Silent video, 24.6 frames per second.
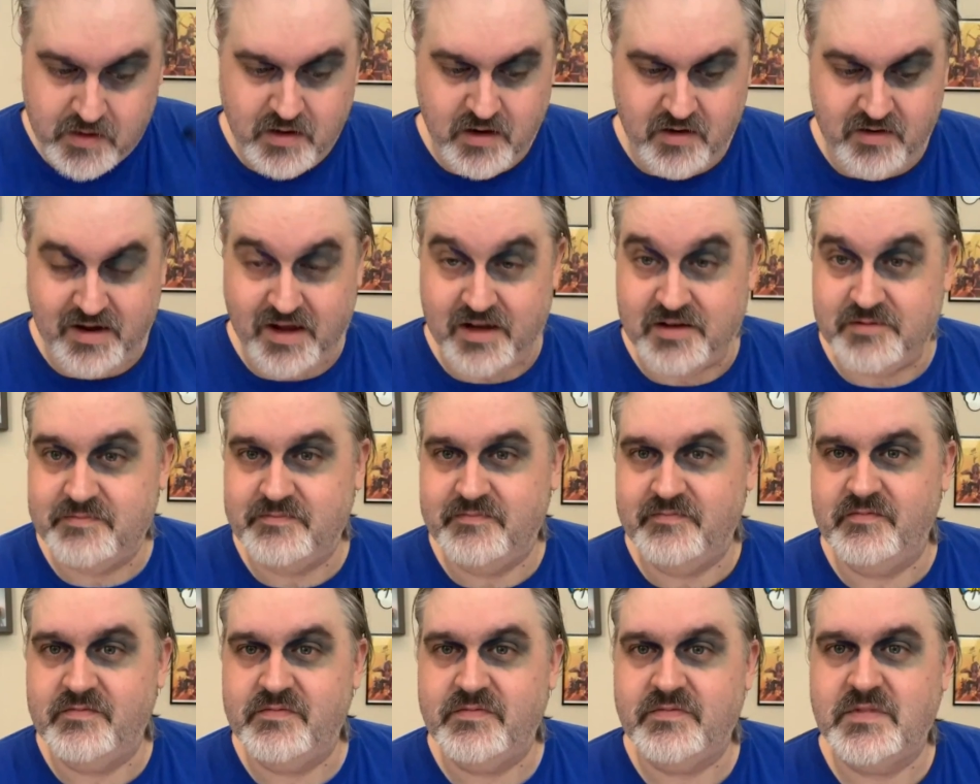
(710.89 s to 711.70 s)
All right,
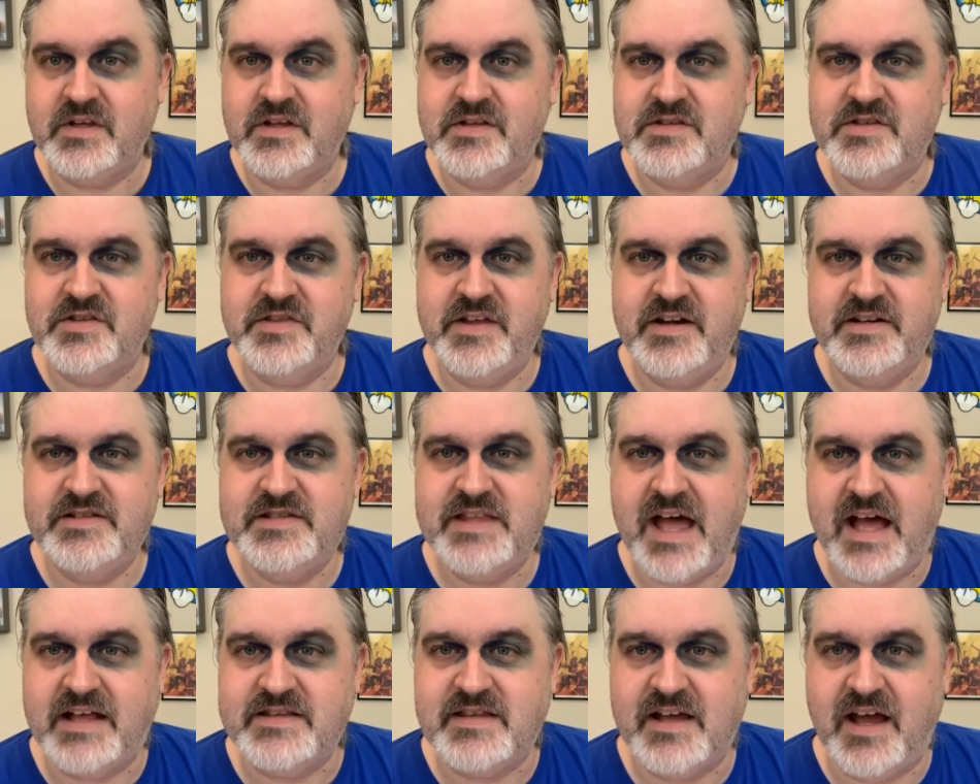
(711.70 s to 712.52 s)
so there's
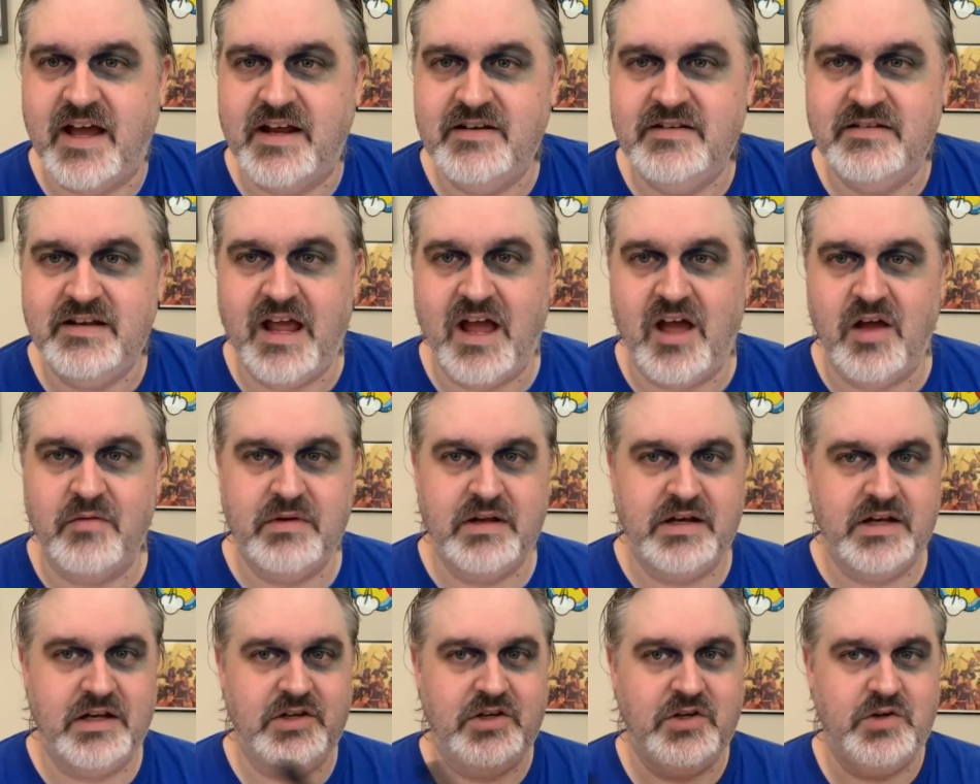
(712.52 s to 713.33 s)
that side. Now I'm
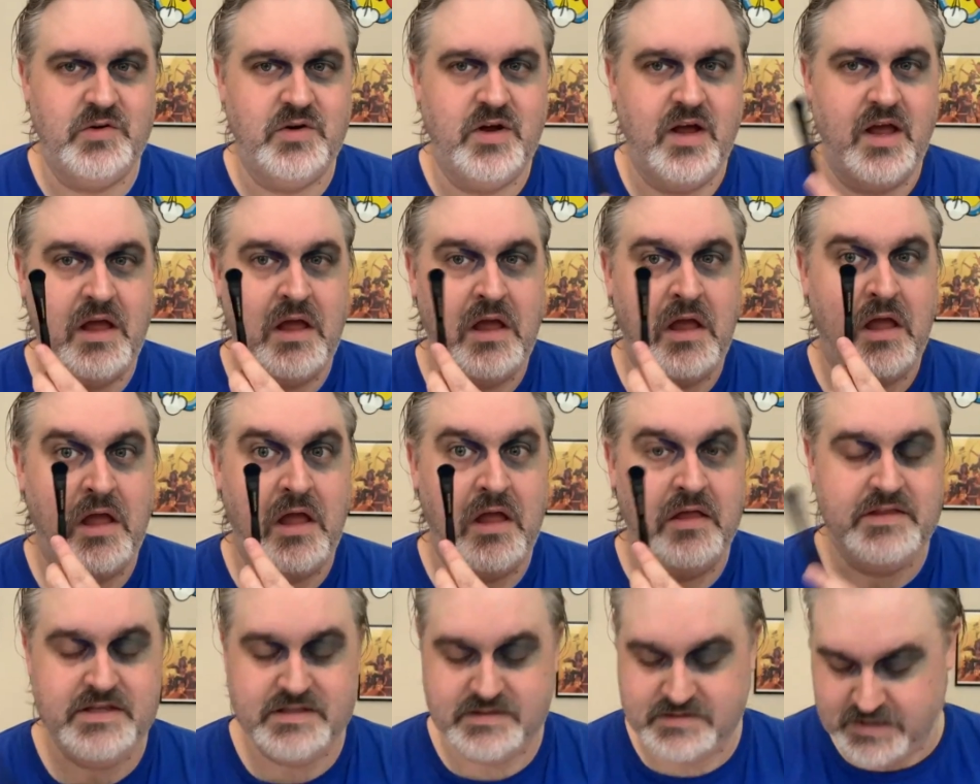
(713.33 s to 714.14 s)
gonna do
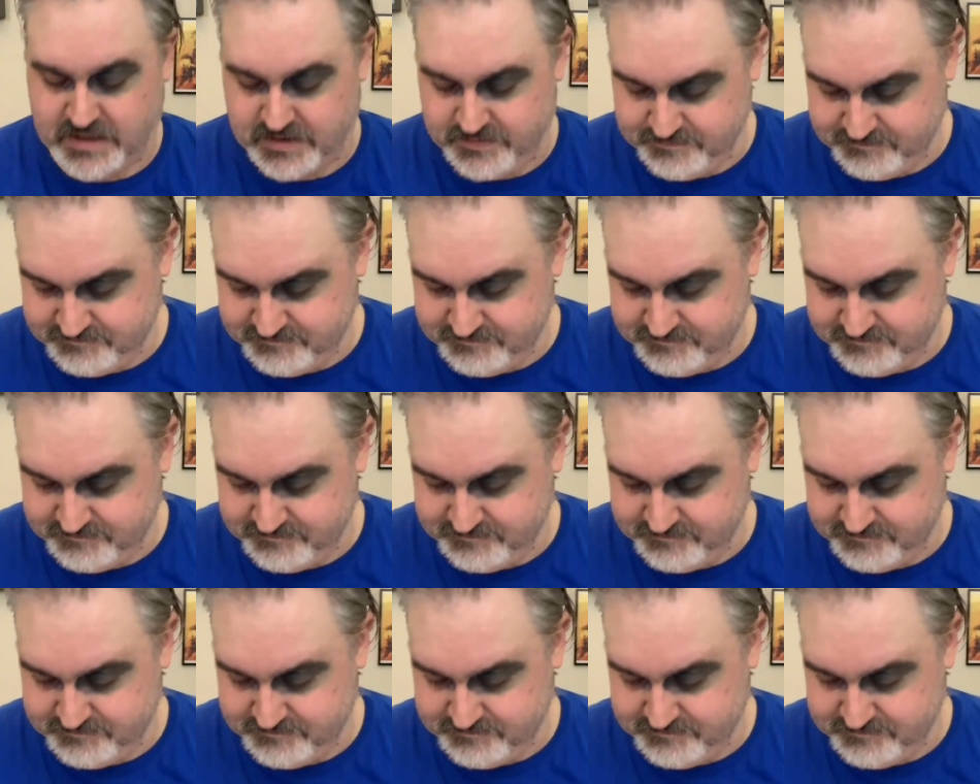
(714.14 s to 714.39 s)
this side.